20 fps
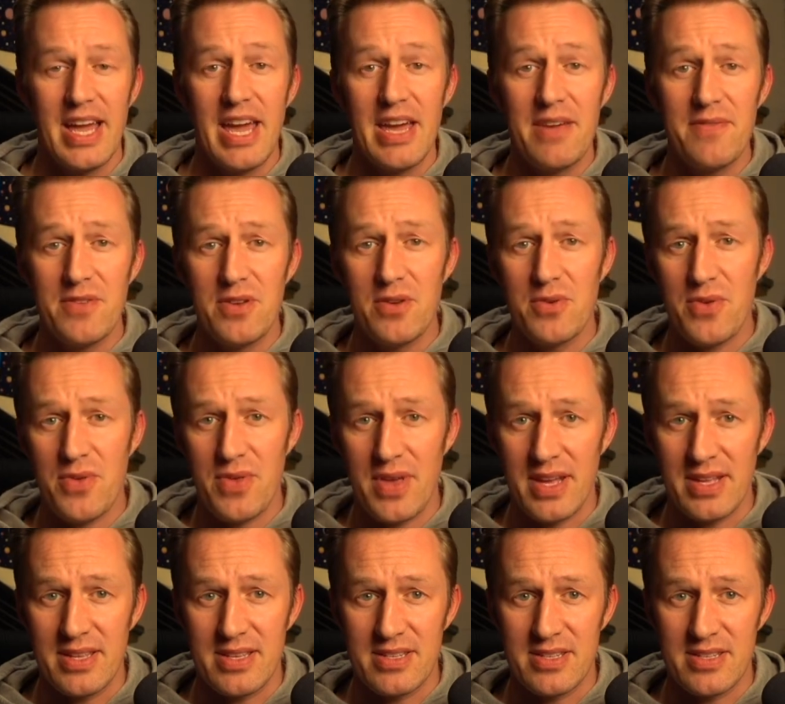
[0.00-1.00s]
If you
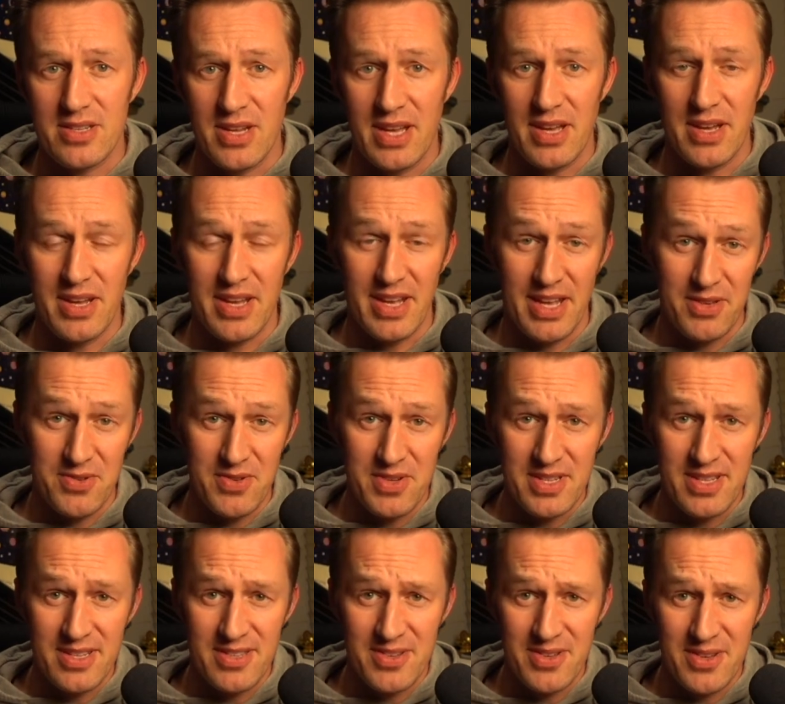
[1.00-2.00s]
think this is
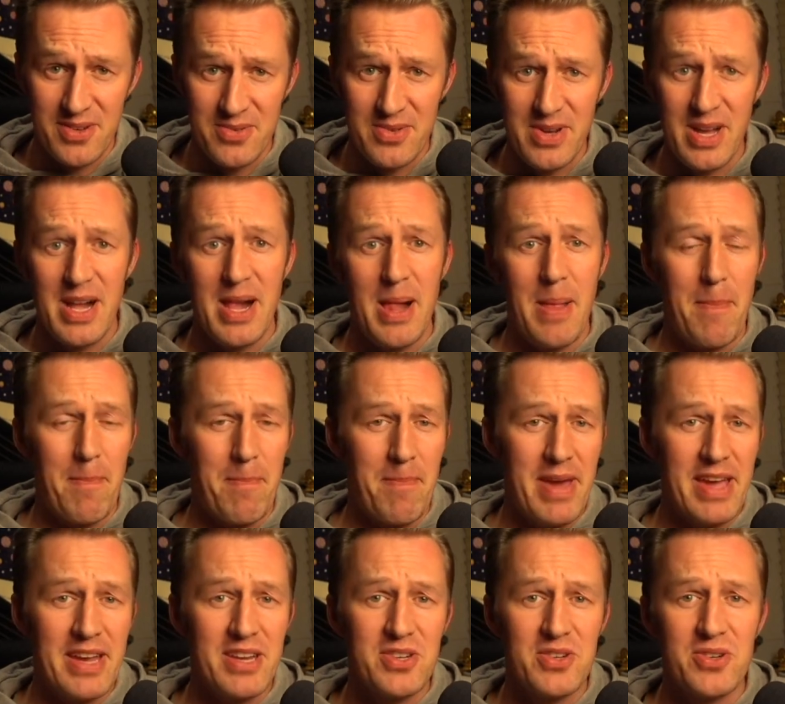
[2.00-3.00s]
interesting to you,
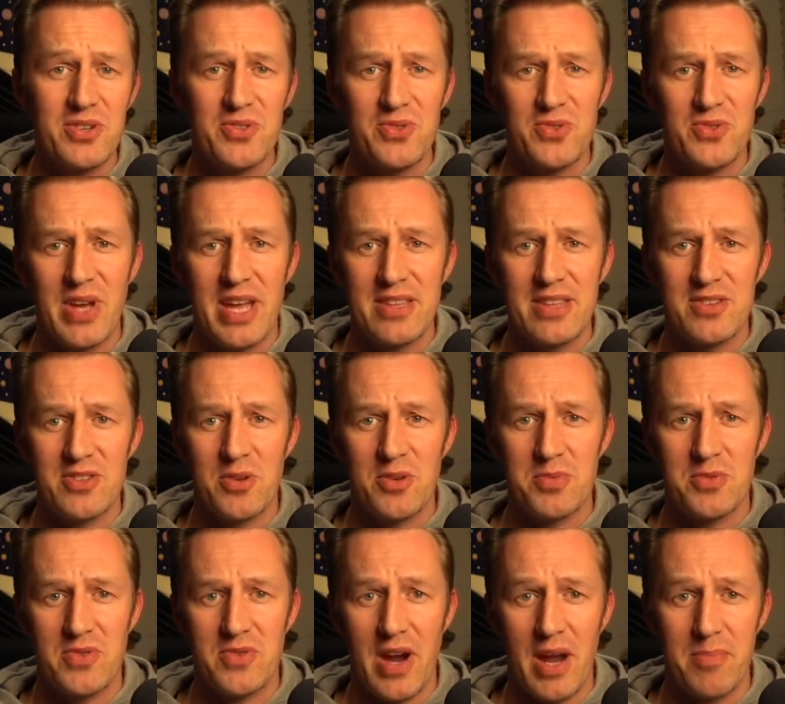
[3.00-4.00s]
make sure to hit the
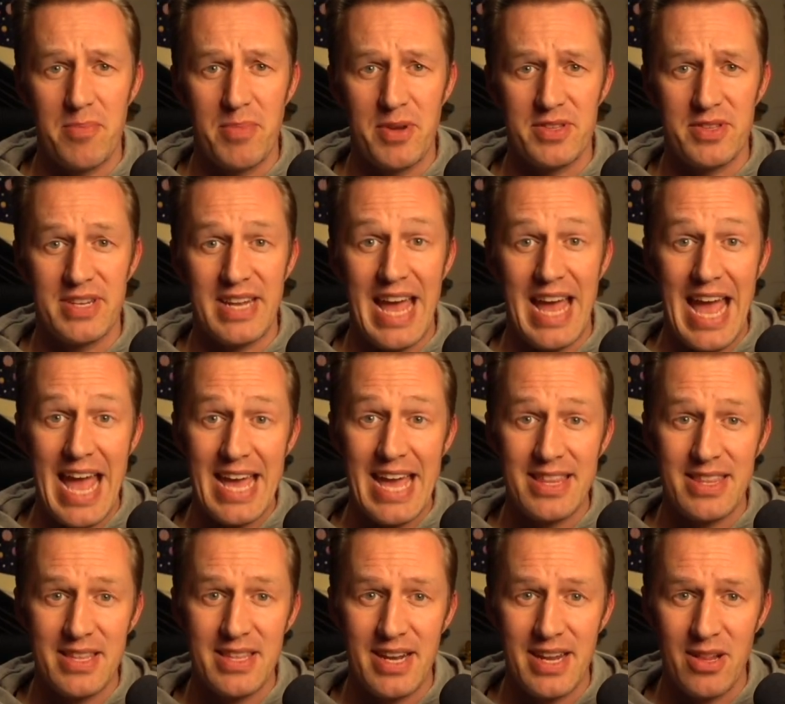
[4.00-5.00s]
subscribe button
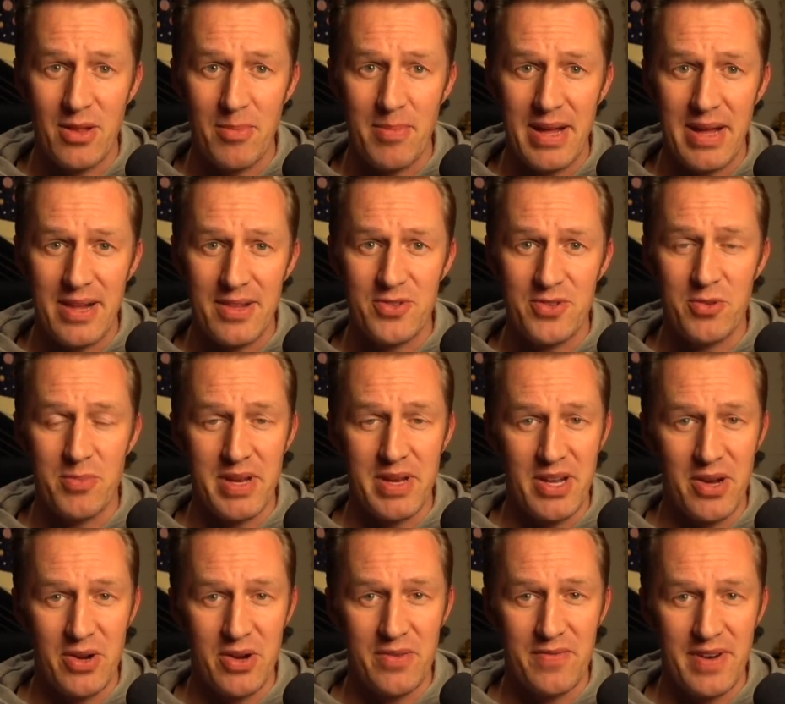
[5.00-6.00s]
and the little bell to be
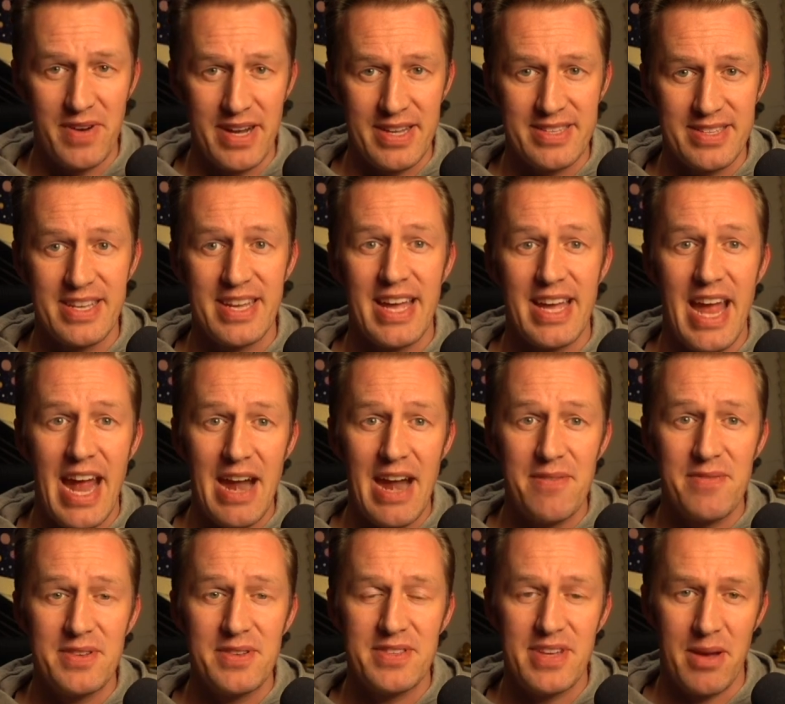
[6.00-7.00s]
notified
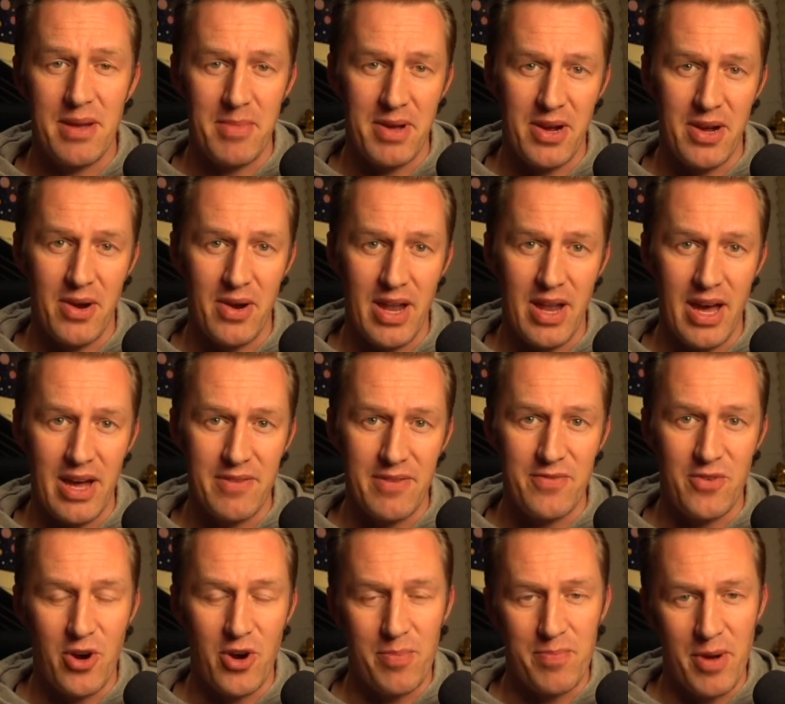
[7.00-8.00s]
every time I go
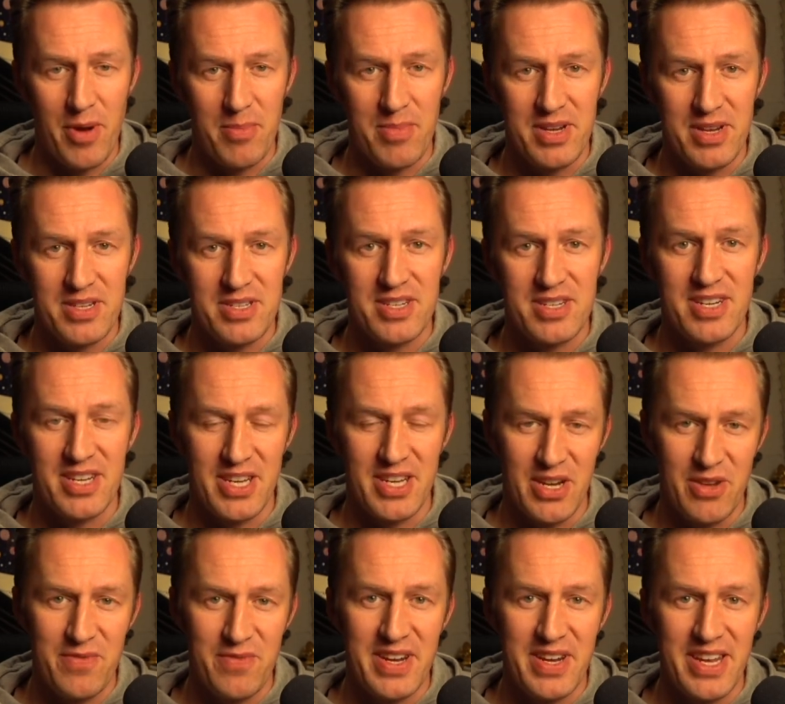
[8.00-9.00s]
live or publish
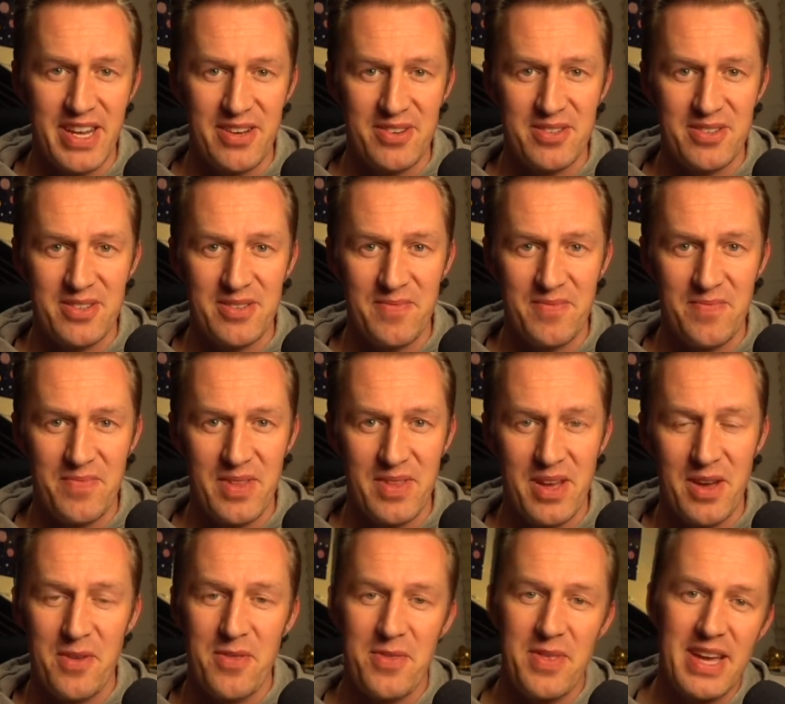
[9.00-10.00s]
new videos.
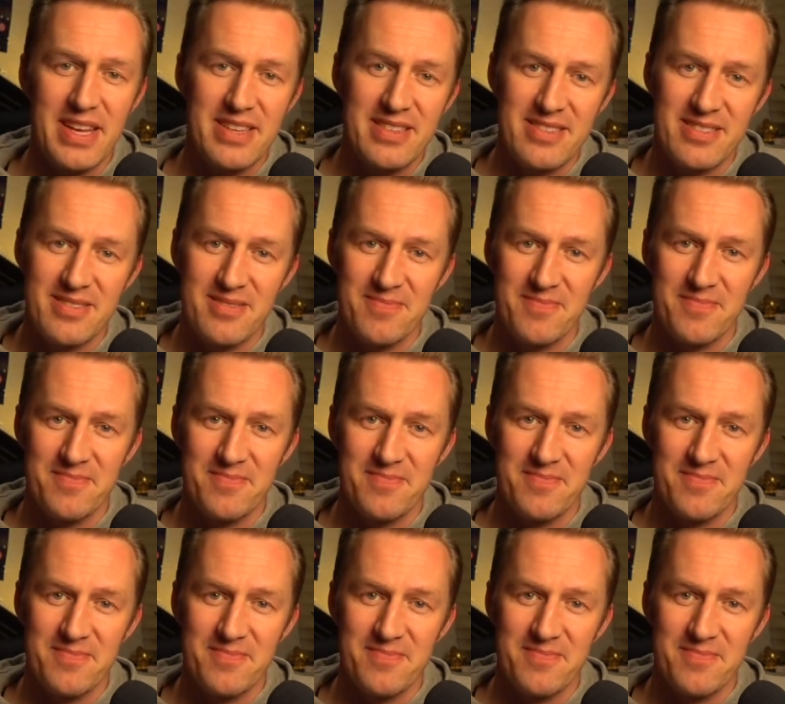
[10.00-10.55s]
Thanks!